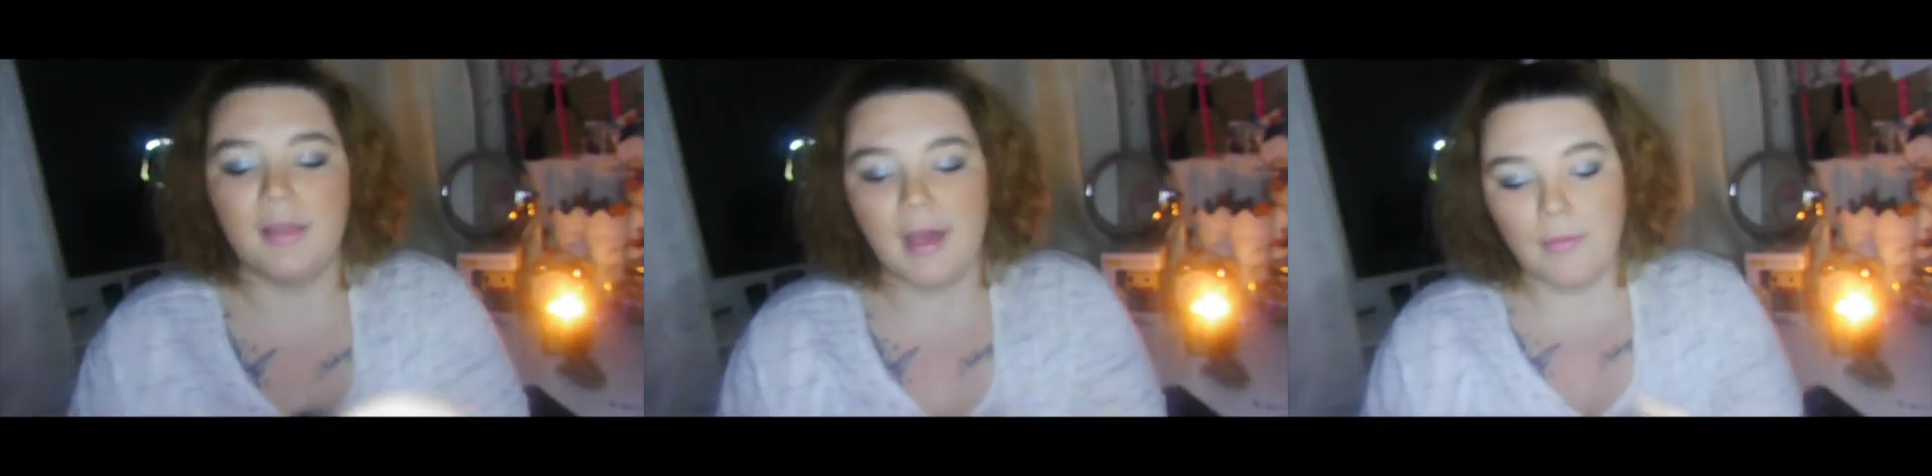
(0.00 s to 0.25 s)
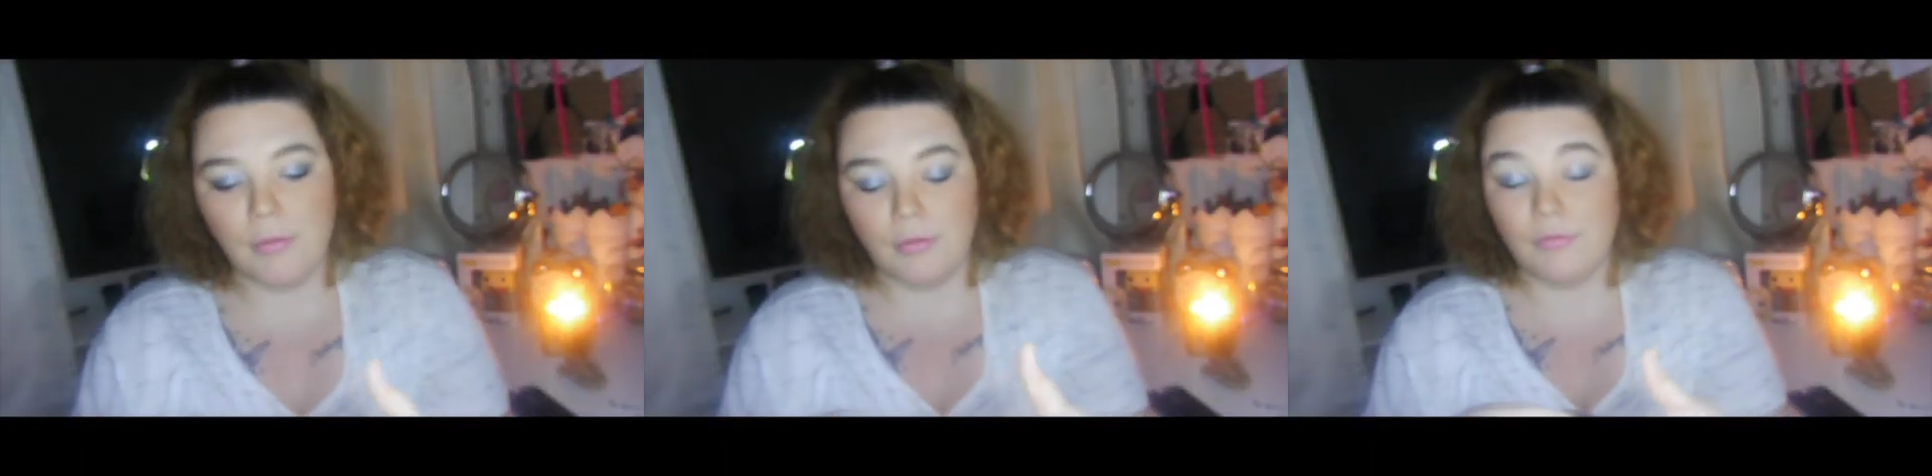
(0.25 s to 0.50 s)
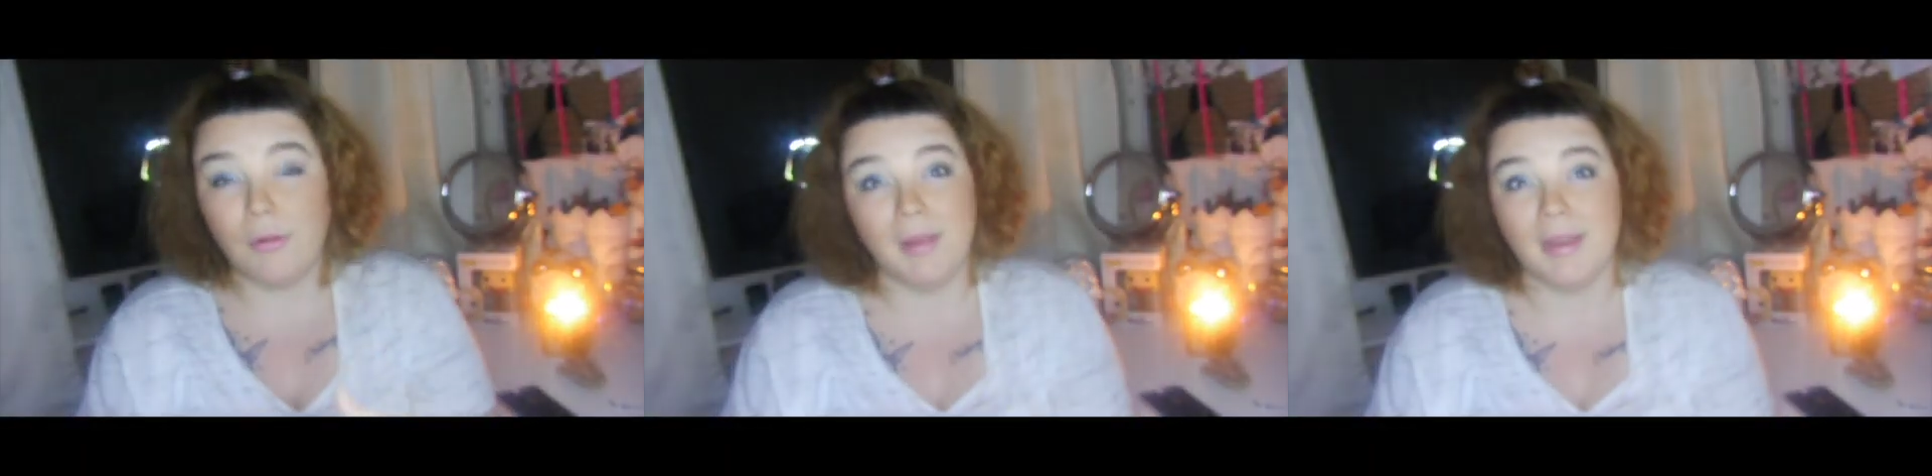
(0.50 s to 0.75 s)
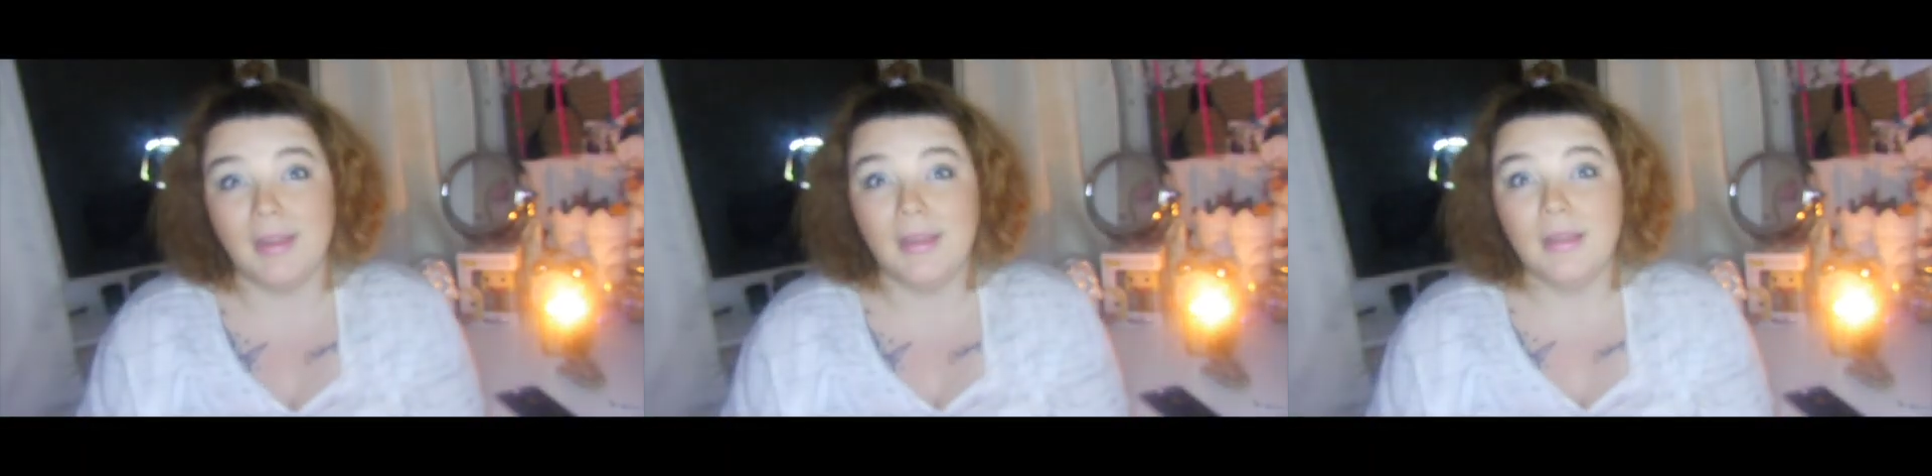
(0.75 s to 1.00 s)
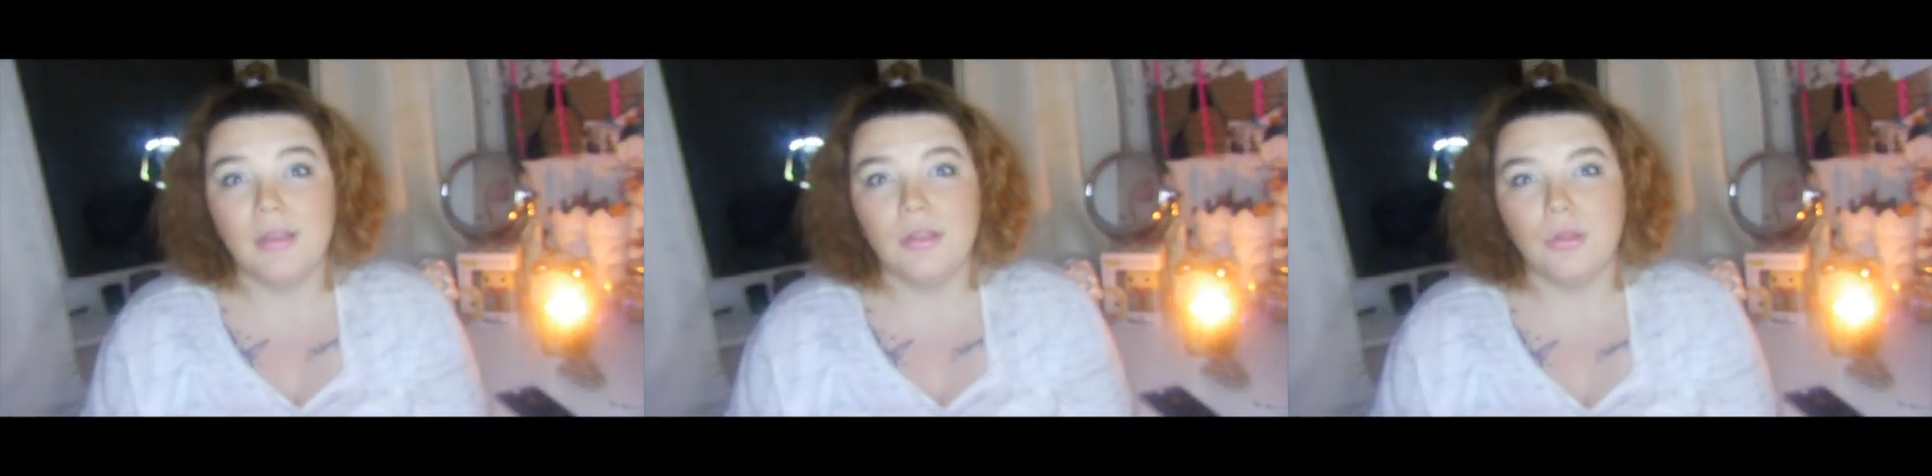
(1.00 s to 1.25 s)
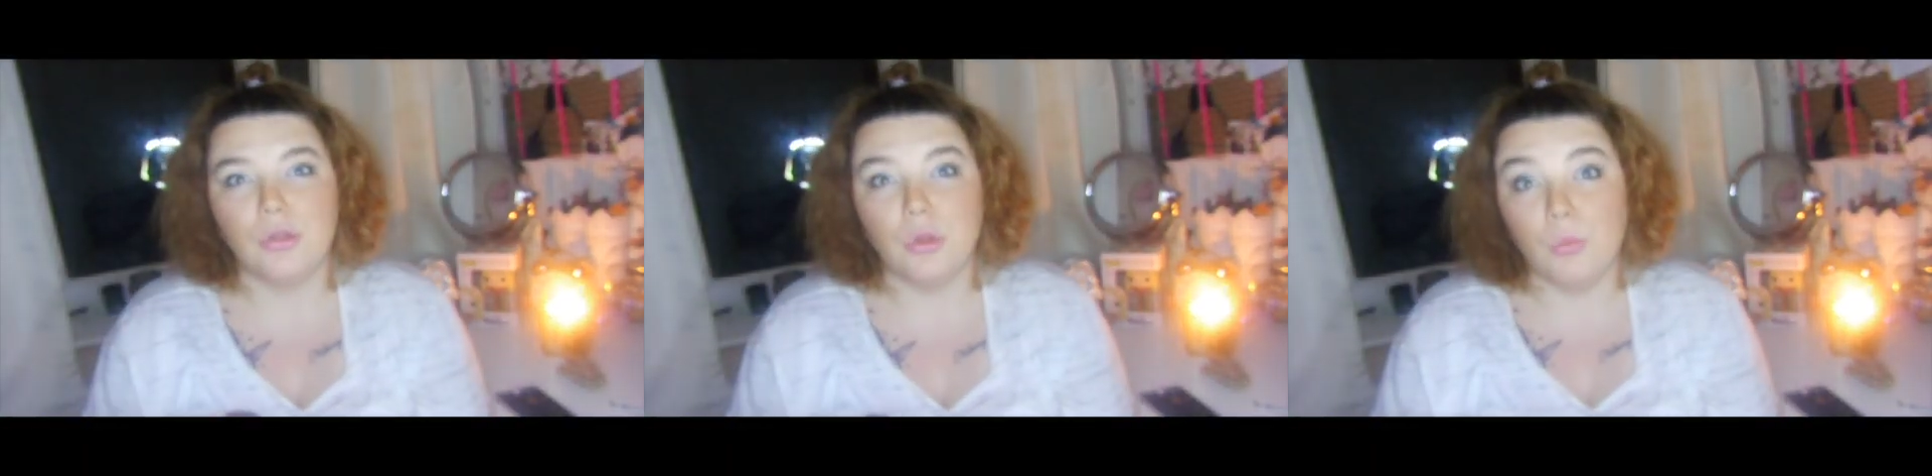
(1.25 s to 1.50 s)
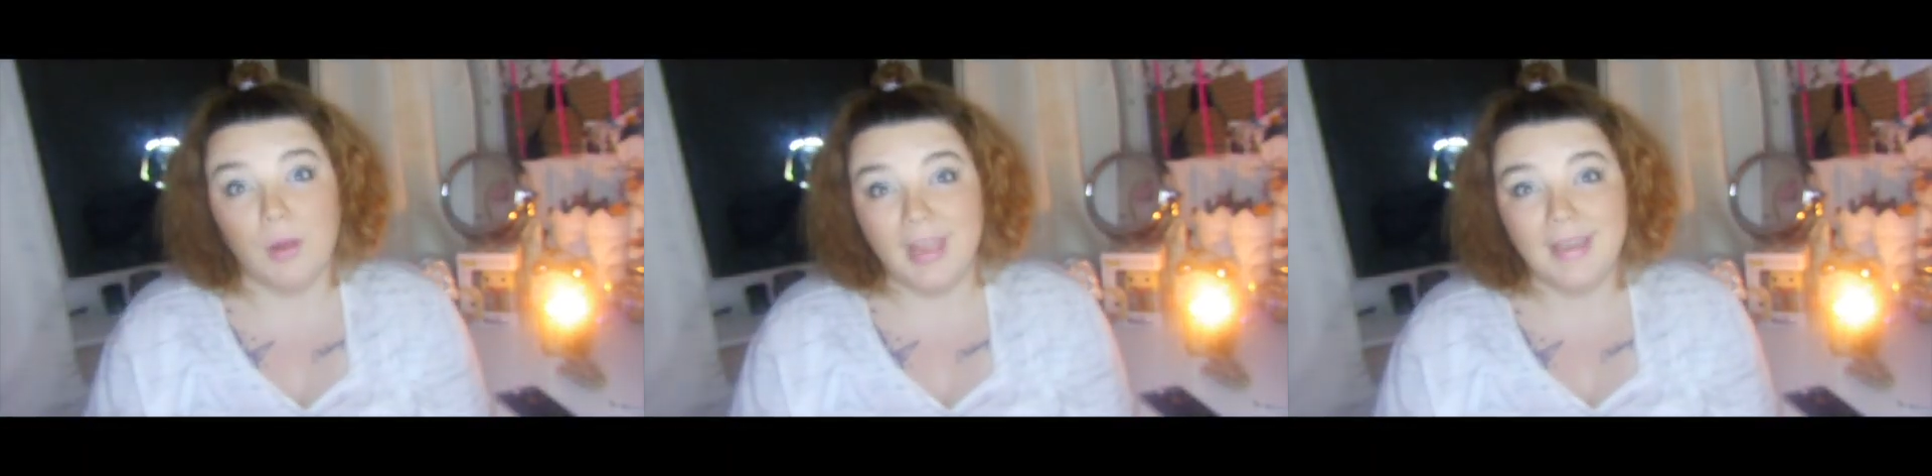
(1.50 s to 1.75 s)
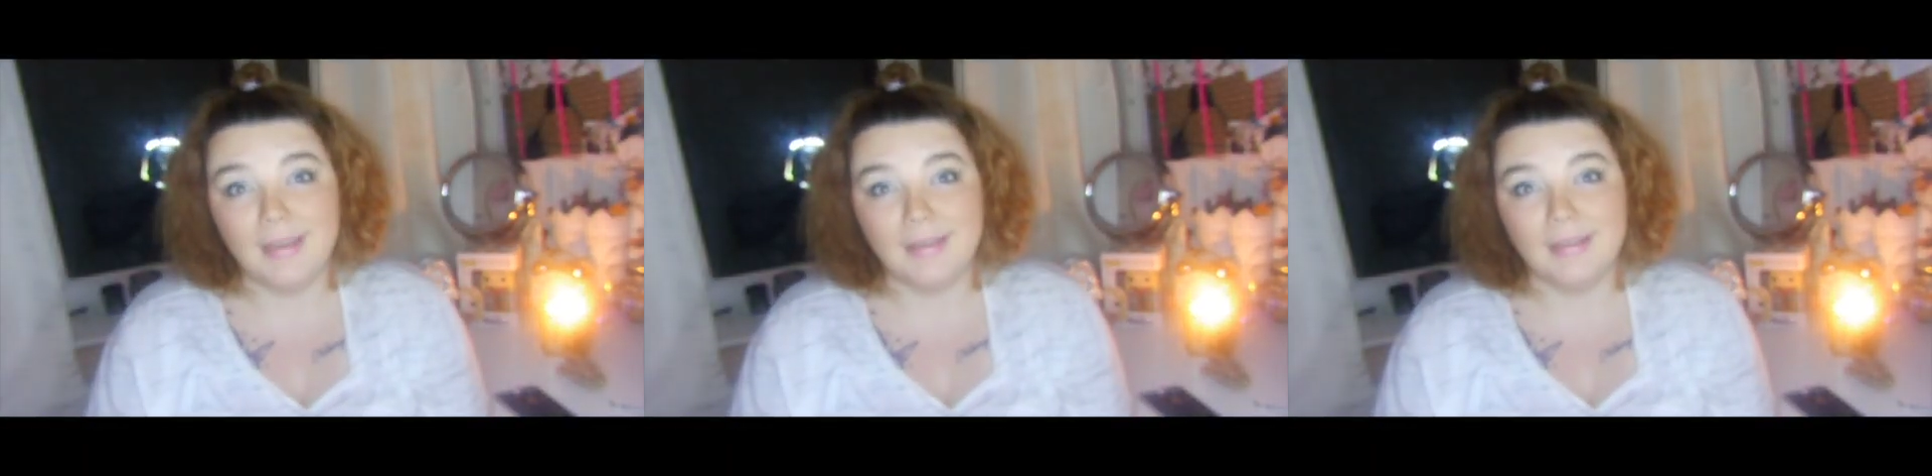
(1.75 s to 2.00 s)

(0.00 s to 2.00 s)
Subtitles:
I would ruin the wig.